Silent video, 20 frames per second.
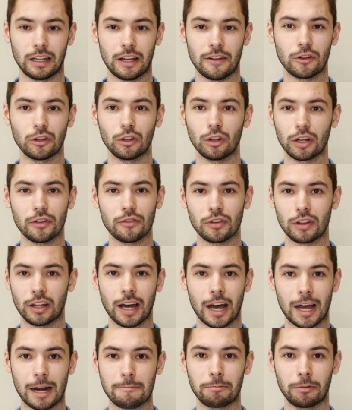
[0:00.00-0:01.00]
If you're looking for the
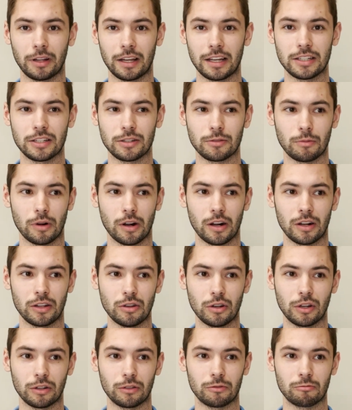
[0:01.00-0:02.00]
kind of place where
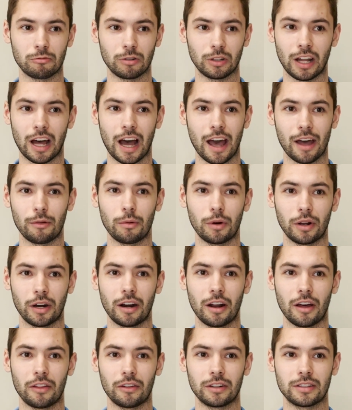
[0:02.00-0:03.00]
you can rely on one
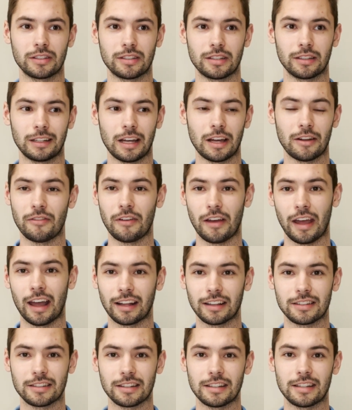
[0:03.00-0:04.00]
another to
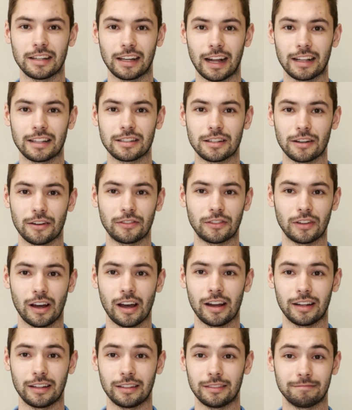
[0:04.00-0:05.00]
advance and to get stuff
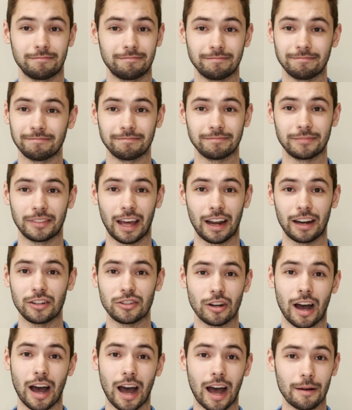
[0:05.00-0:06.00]
done and get a
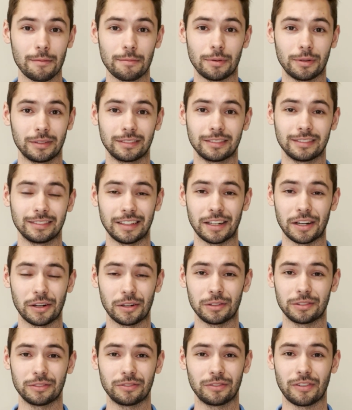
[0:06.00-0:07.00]
job, you
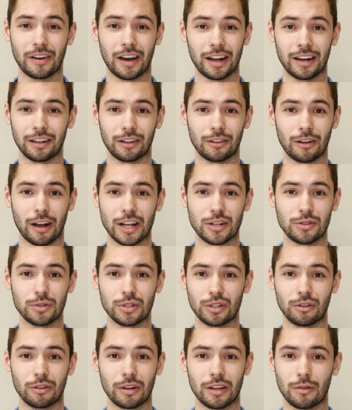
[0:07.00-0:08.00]
know, find a graduate
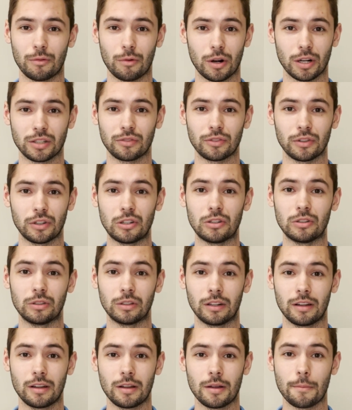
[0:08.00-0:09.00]
degree that works for you,
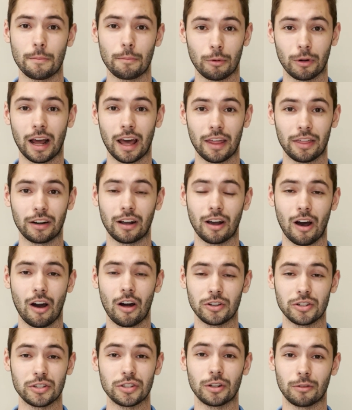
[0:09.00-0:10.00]
Bryn Athyn
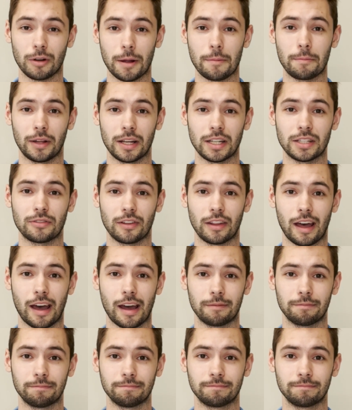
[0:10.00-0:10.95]
College is a great place for that.